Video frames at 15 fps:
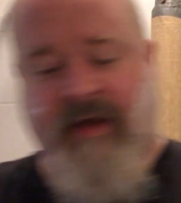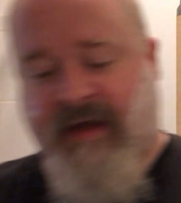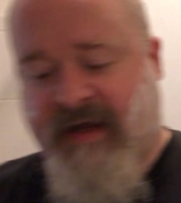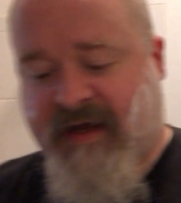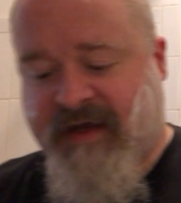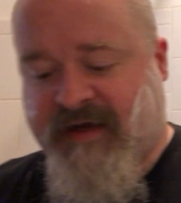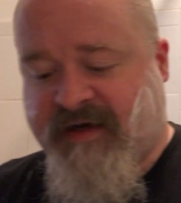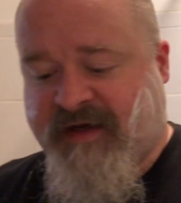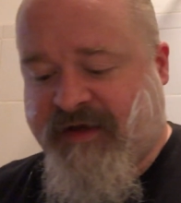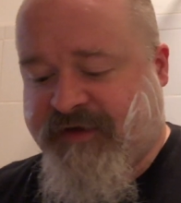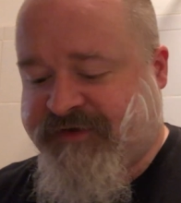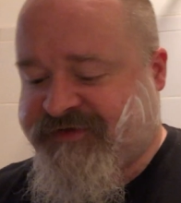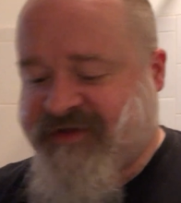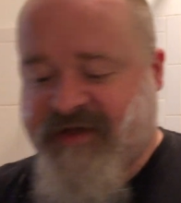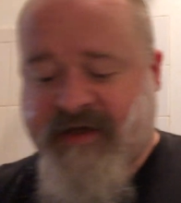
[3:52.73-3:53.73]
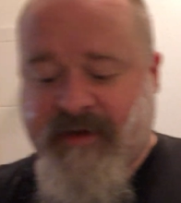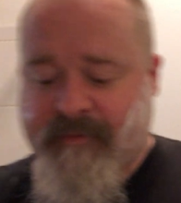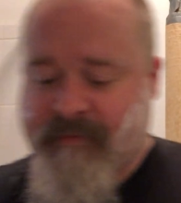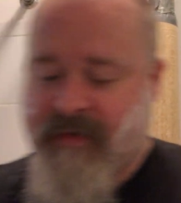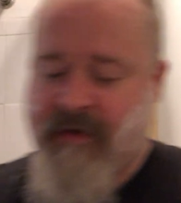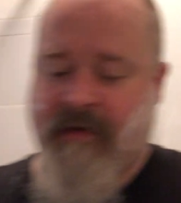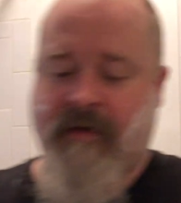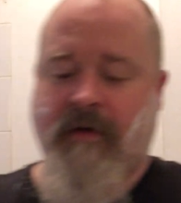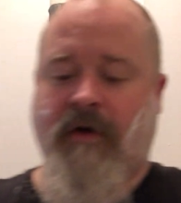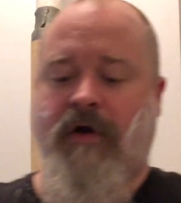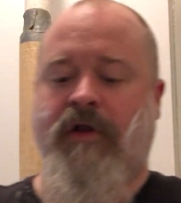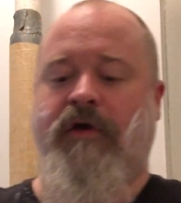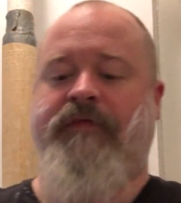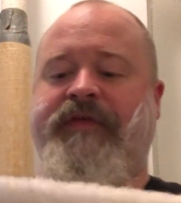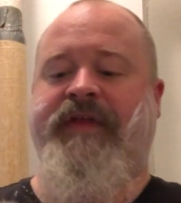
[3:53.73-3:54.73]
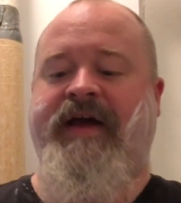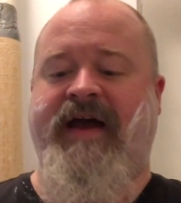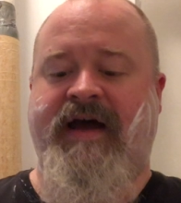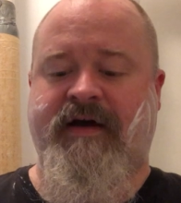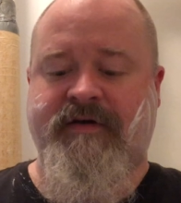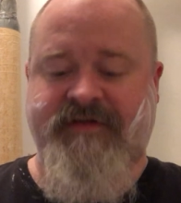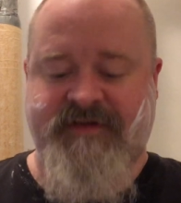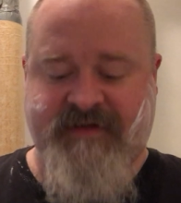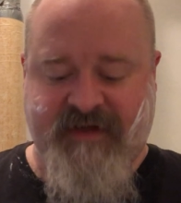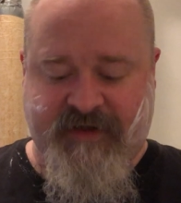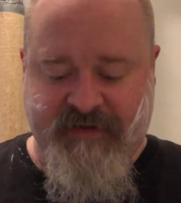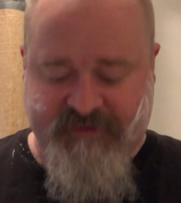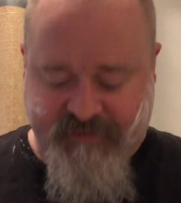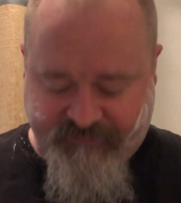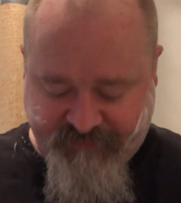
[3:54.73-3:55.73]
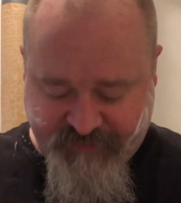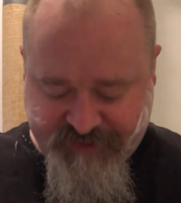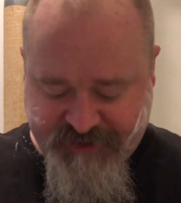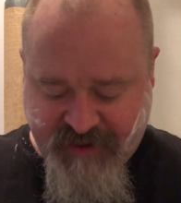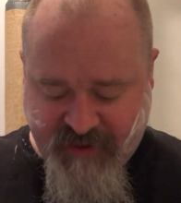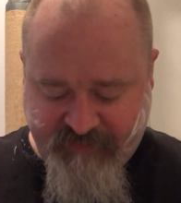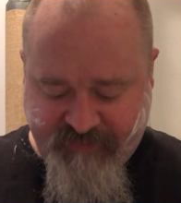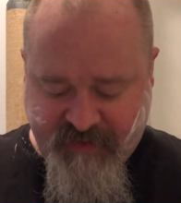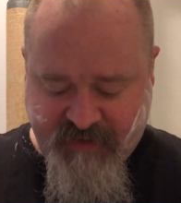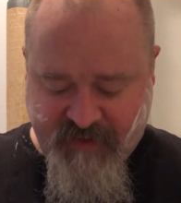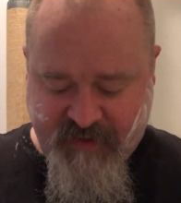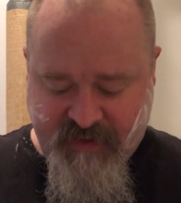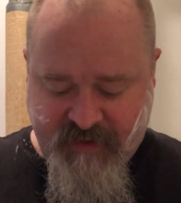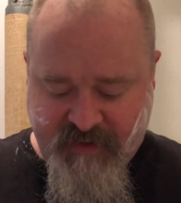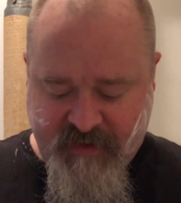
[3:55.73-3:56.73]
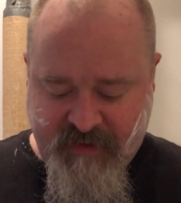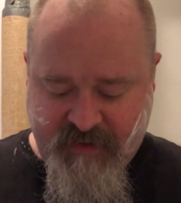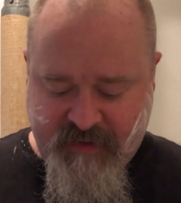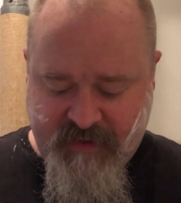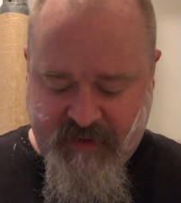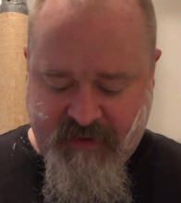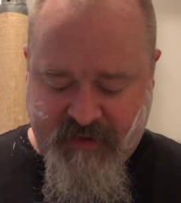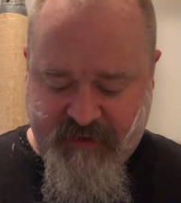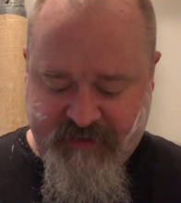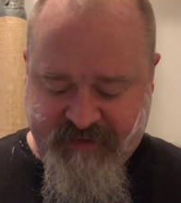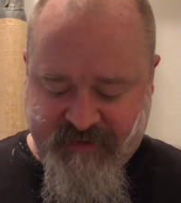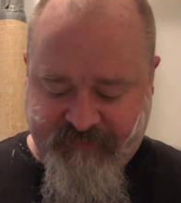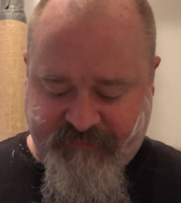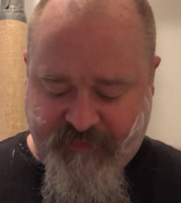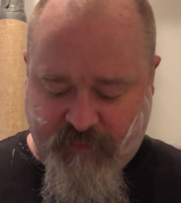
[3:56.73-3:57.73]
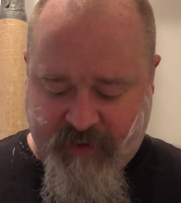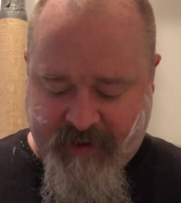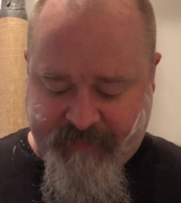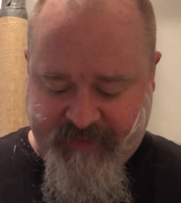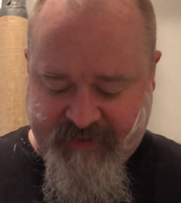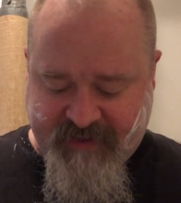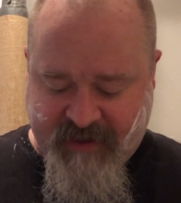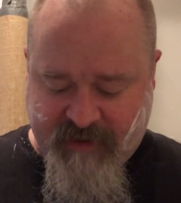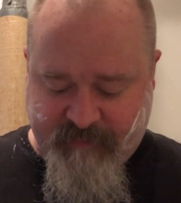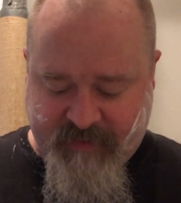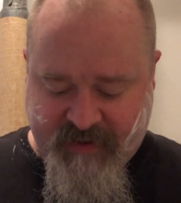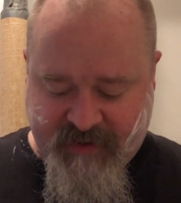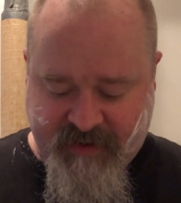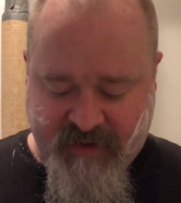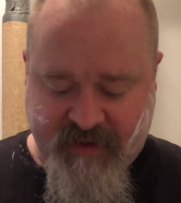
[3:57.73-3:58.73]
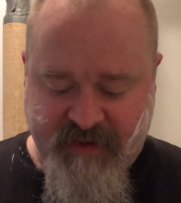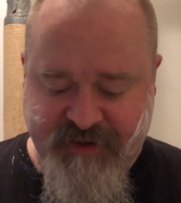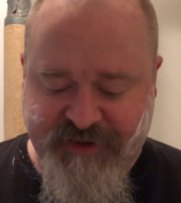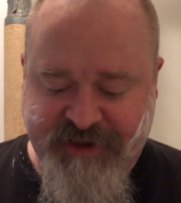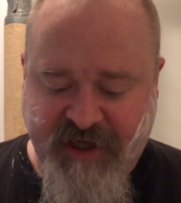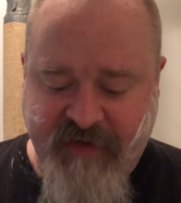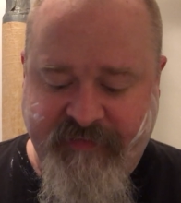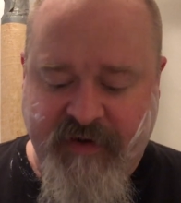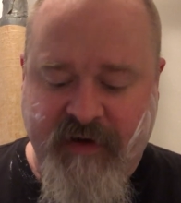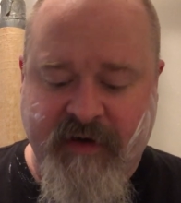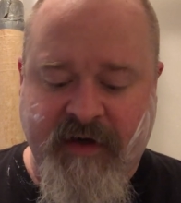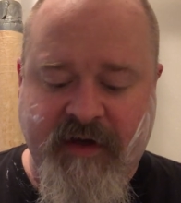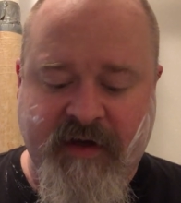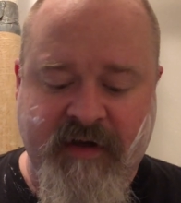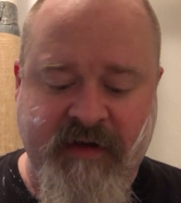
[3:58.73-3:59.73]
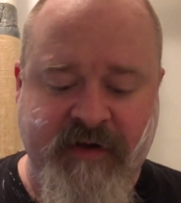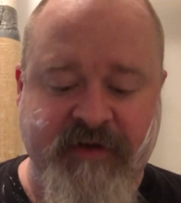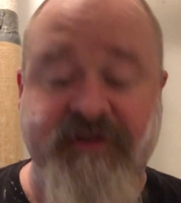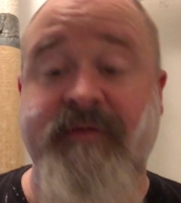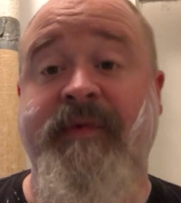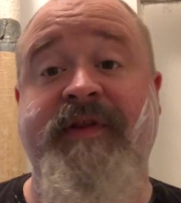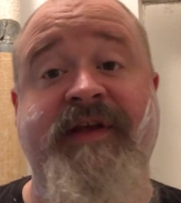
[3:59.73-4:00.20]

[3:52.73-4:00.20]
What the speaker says: And I use them all over the house. I use them for shaving, I use them for wiping down my shave area, use them